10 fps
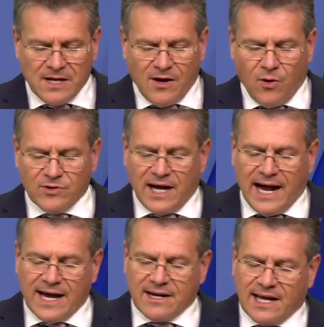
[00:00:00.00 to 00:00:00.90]
on the
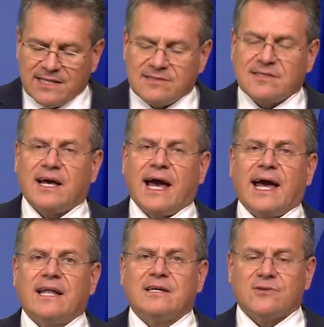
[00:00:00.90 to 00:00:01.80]
Ireland
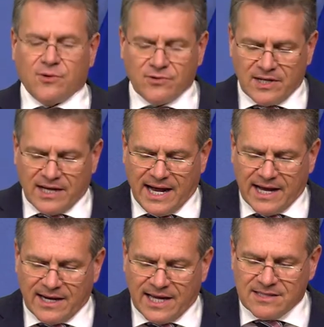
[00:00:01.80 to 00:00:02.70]
and Northern
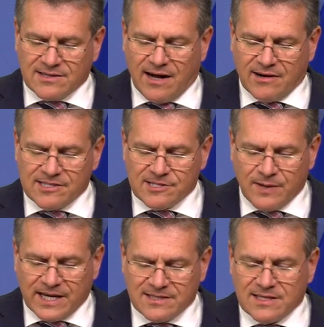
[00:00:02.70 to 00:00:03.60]
Ireland, are
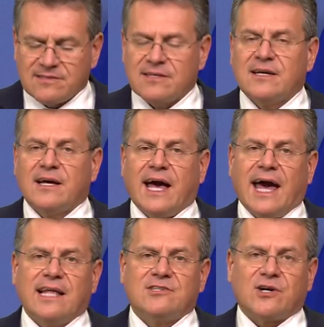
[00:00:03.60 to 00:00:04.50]
respected
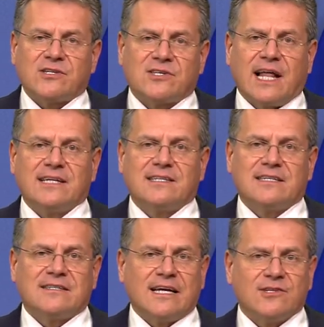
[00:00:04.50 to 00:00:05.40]
and translated
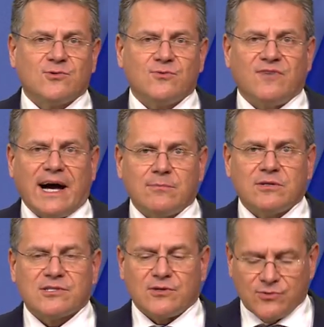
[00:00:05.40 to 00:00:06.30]
into viable
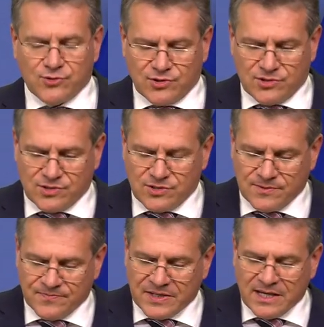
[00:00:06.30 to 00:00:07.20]
solutions.
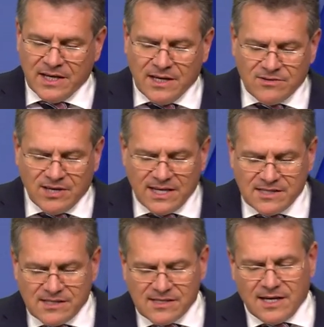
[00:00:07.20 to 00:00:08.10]

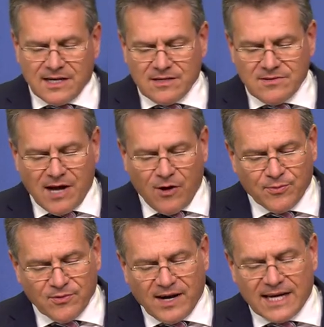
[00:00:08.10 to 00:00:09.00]
These uh, now
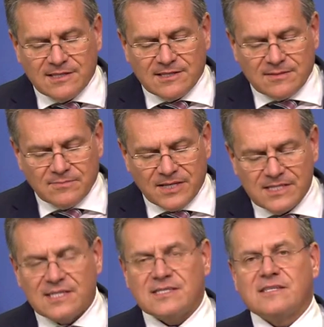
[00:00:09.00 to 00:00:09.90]
provide
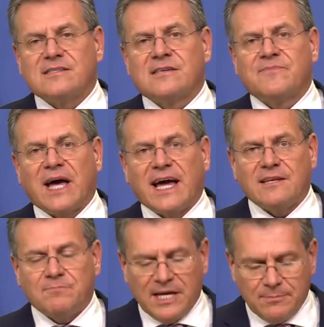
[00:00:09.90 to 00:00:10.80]
businesses
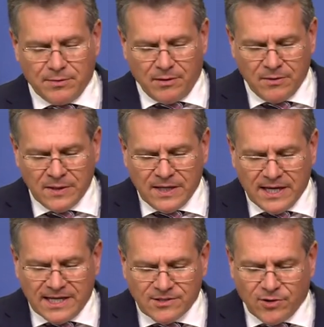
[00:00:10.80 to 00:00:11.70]
and people
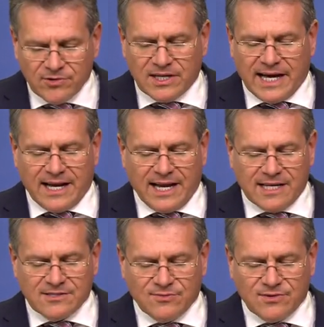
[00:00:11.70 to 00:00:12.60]
in Northern
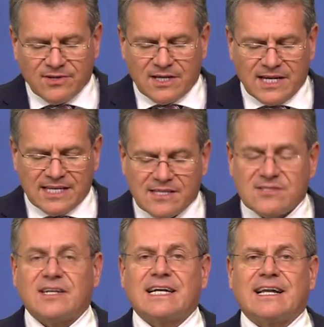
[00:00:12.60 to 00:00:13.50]
Ireland with the
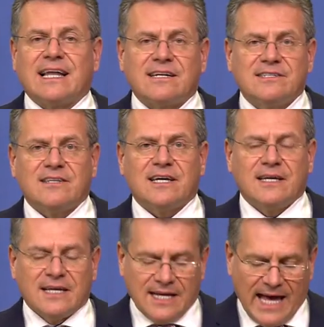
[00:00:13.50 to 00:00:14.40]
necessary clarity
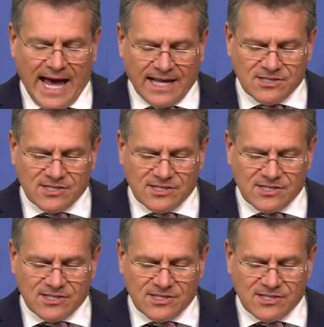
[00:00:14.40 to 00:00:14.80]
and